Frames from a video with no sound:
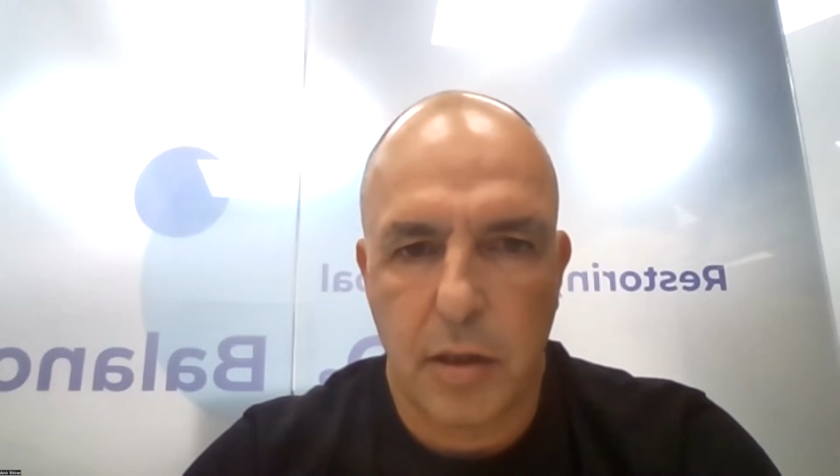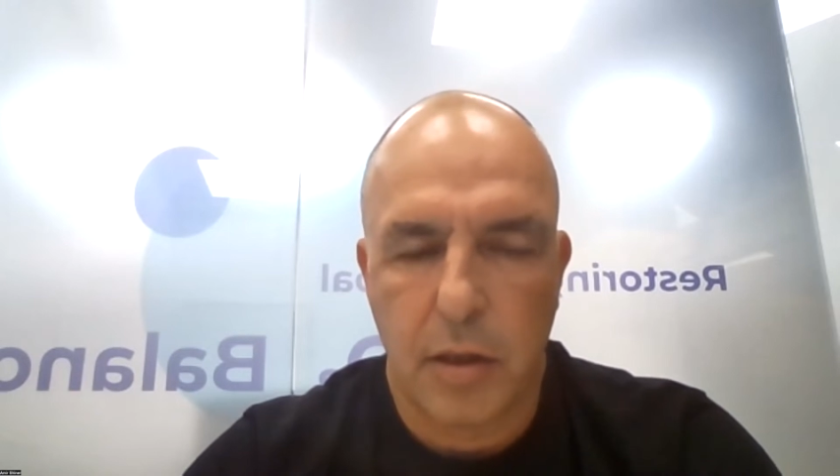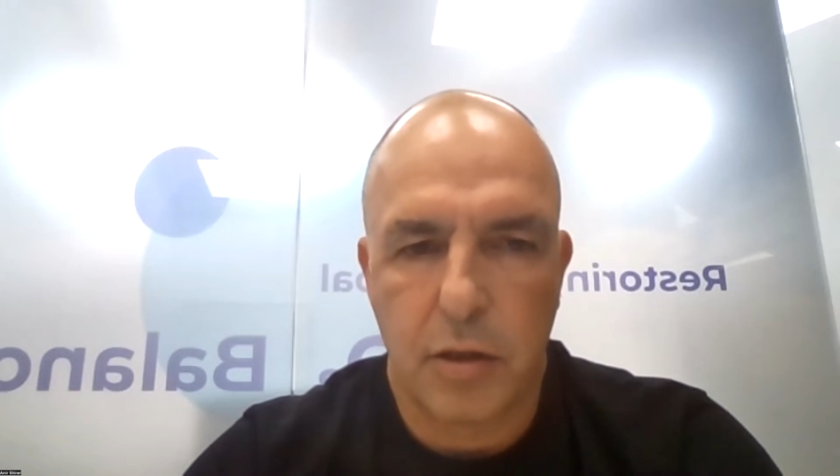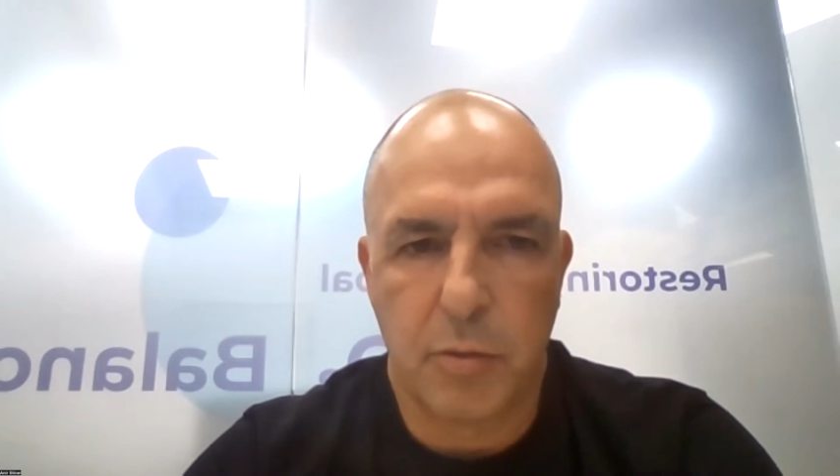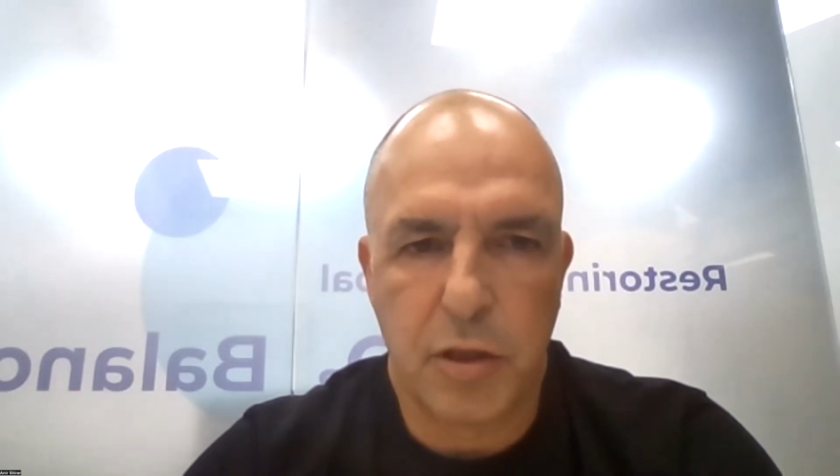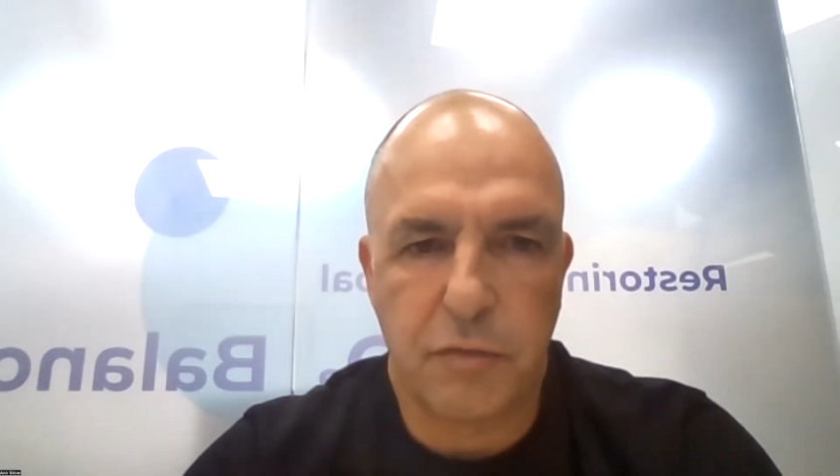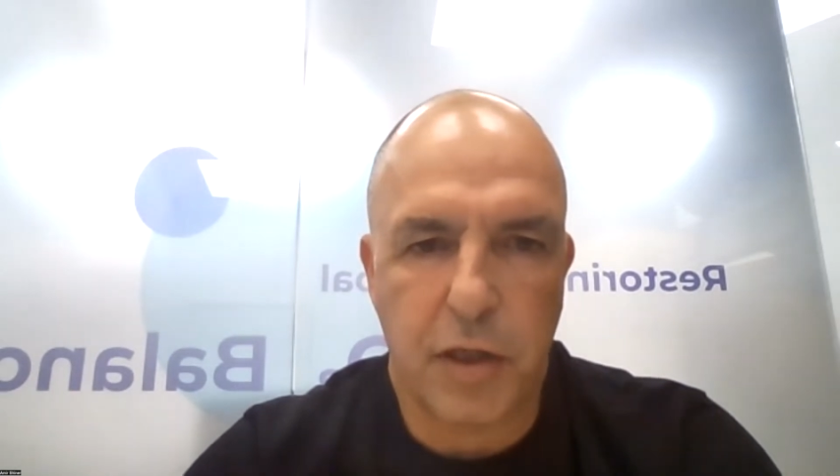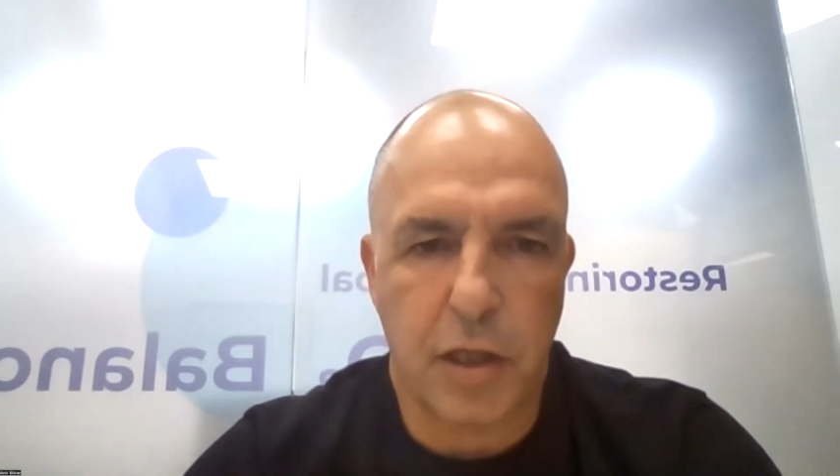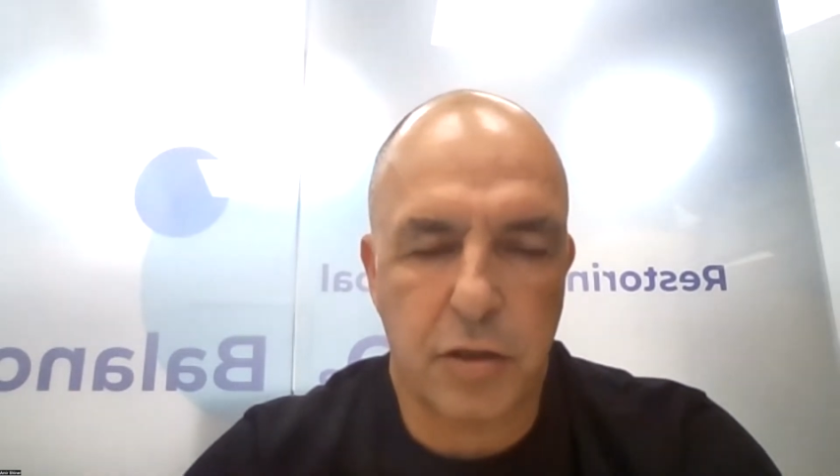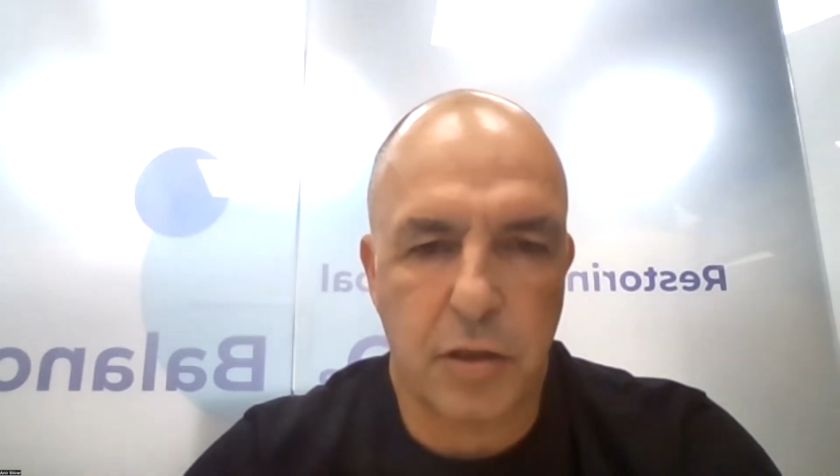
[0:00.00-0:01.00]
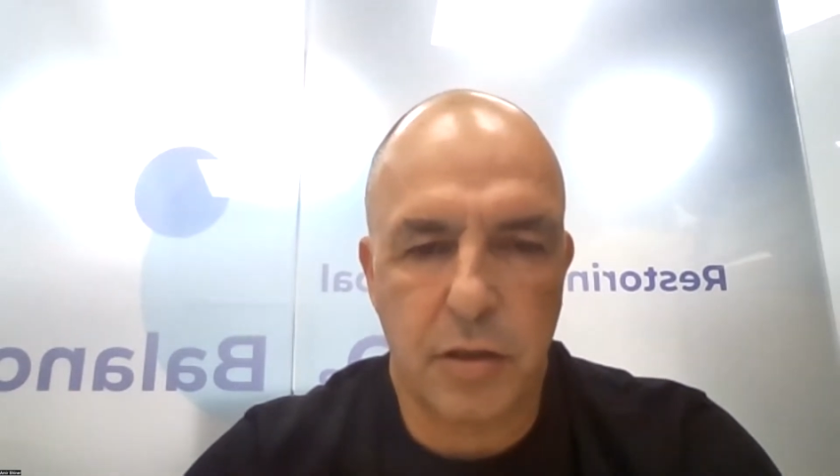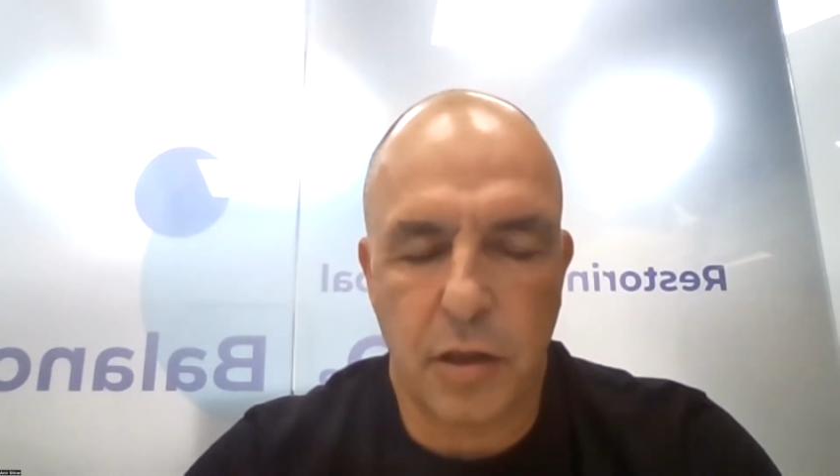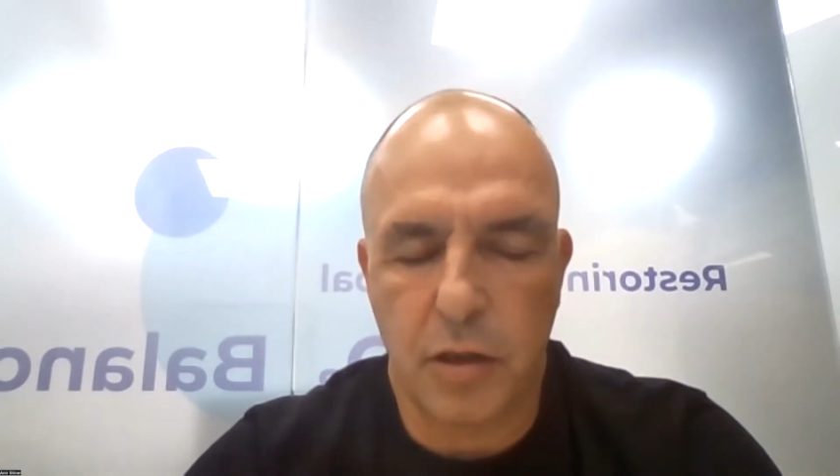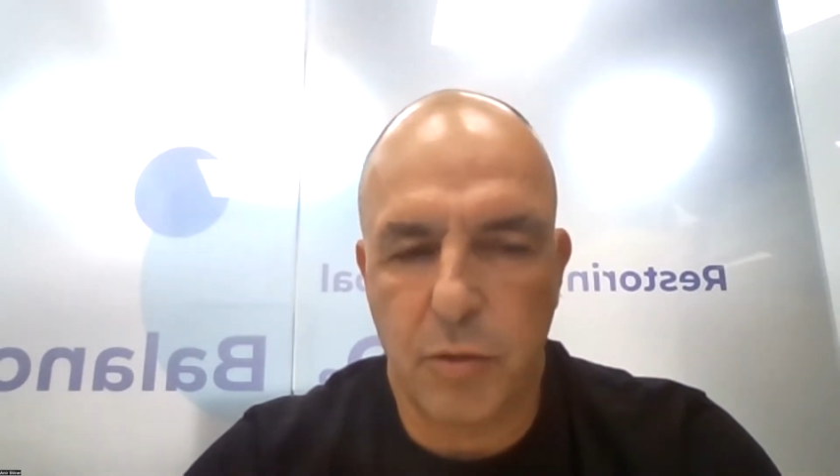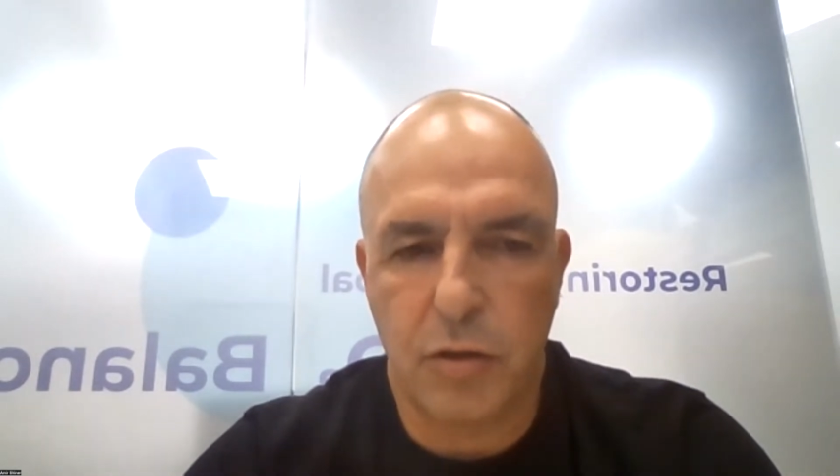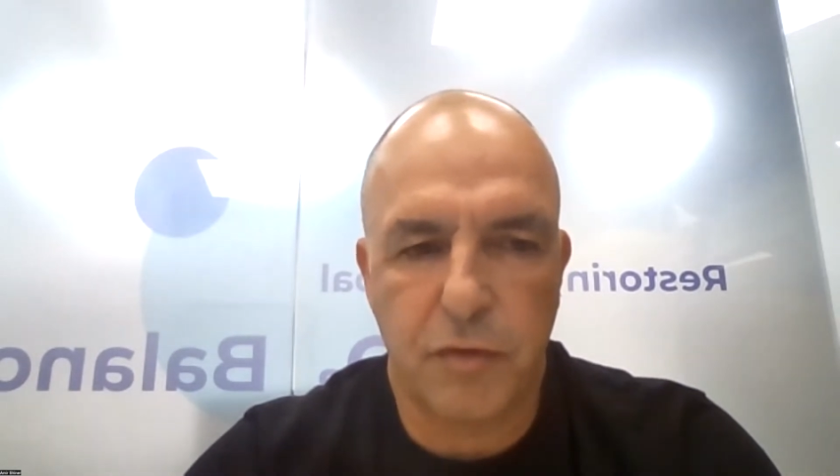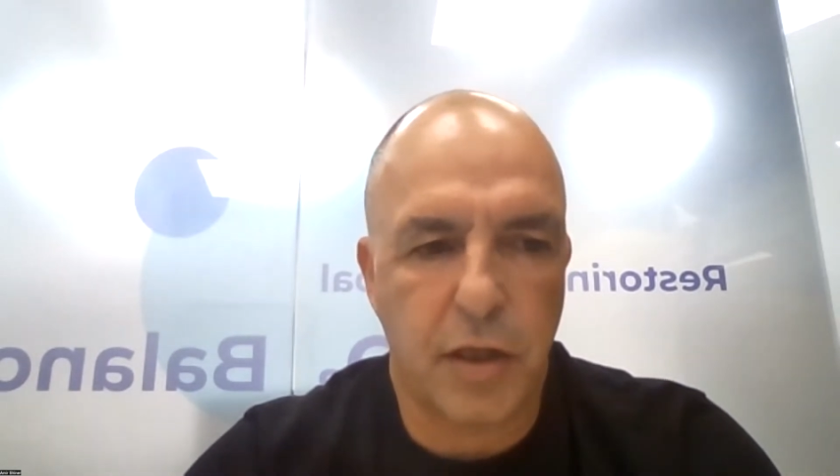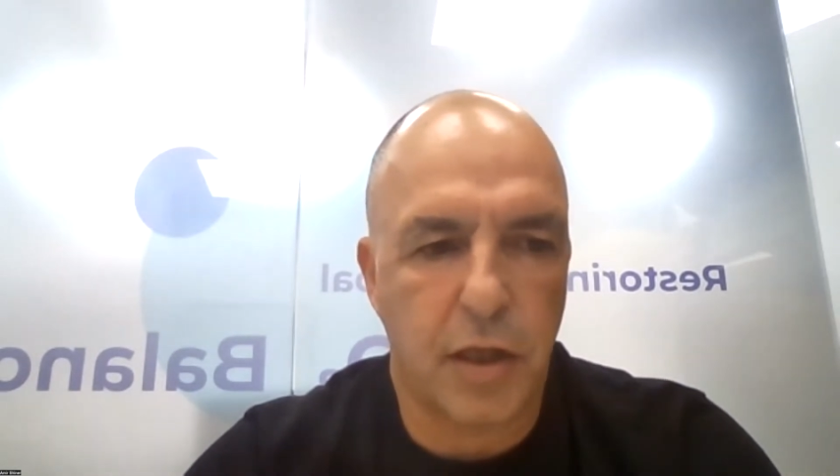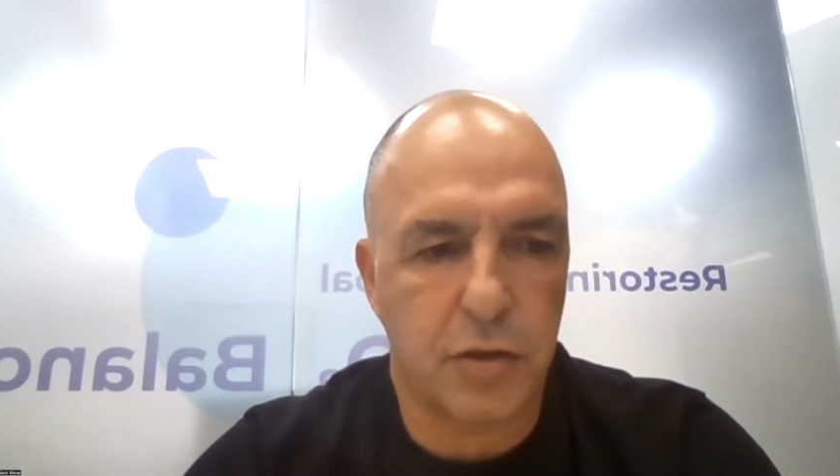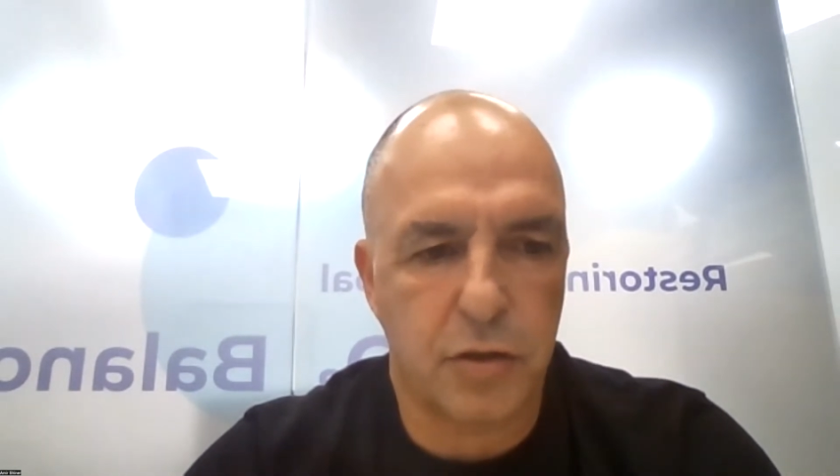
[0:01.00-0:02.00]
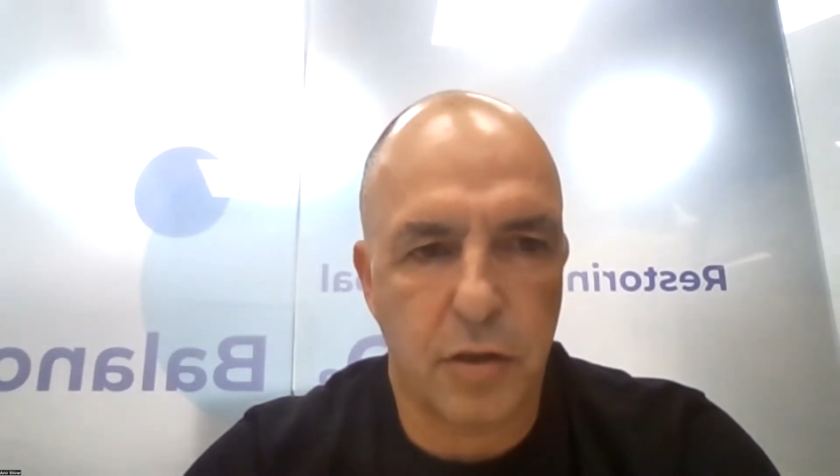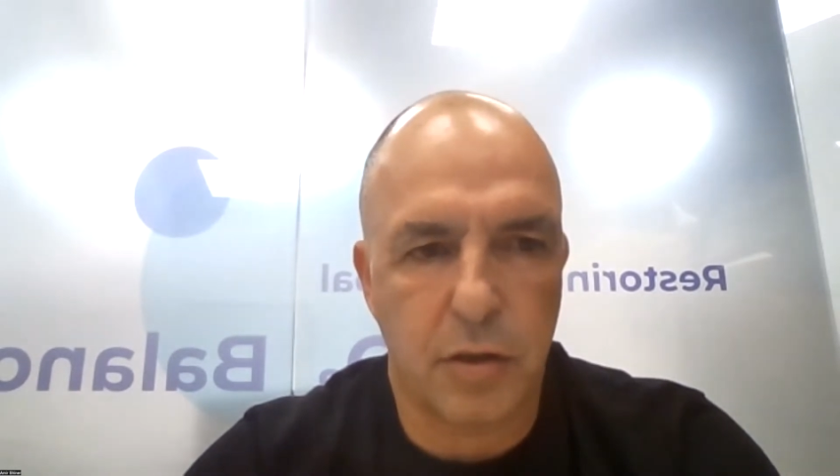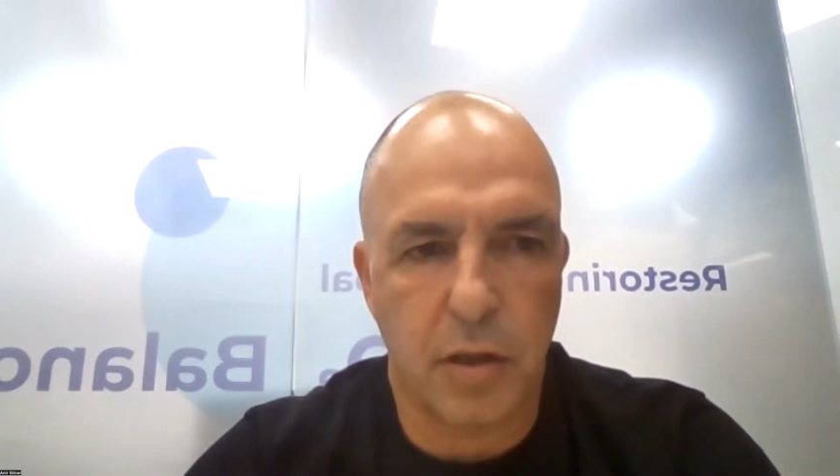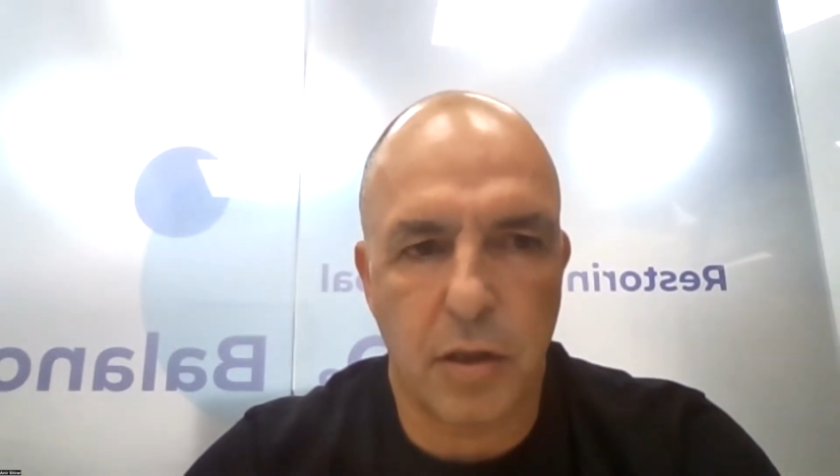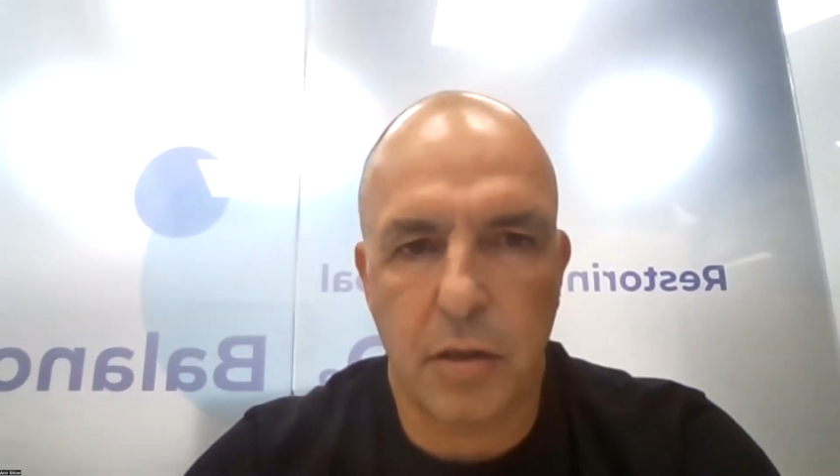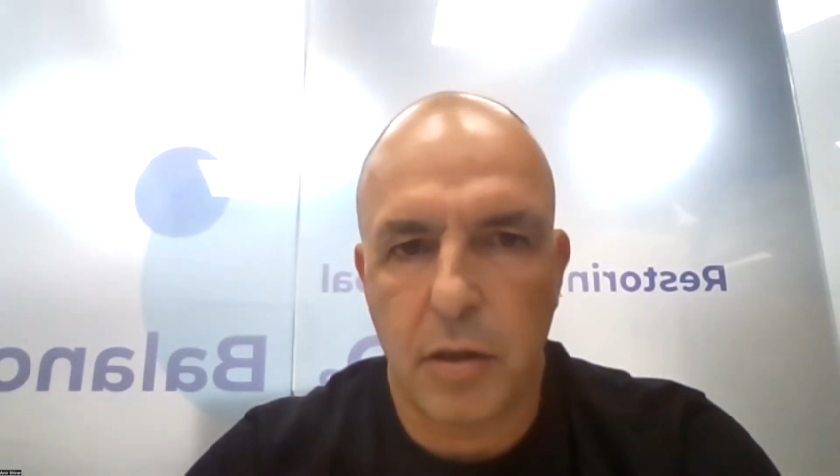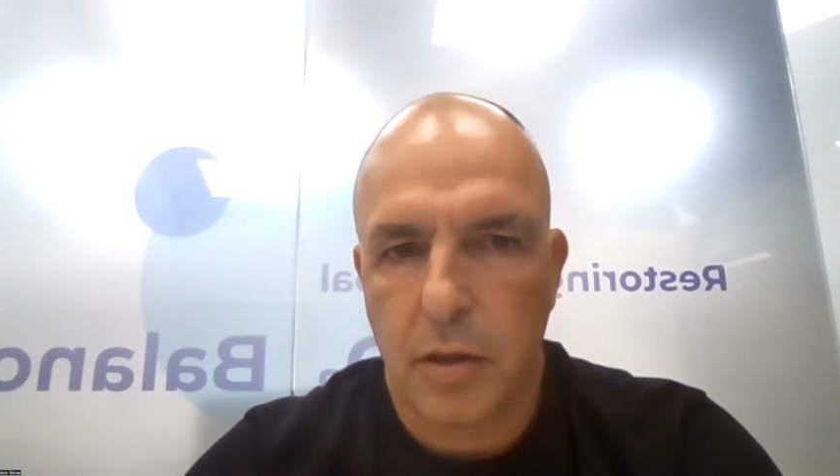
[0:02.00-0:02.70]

humidification and dehumidification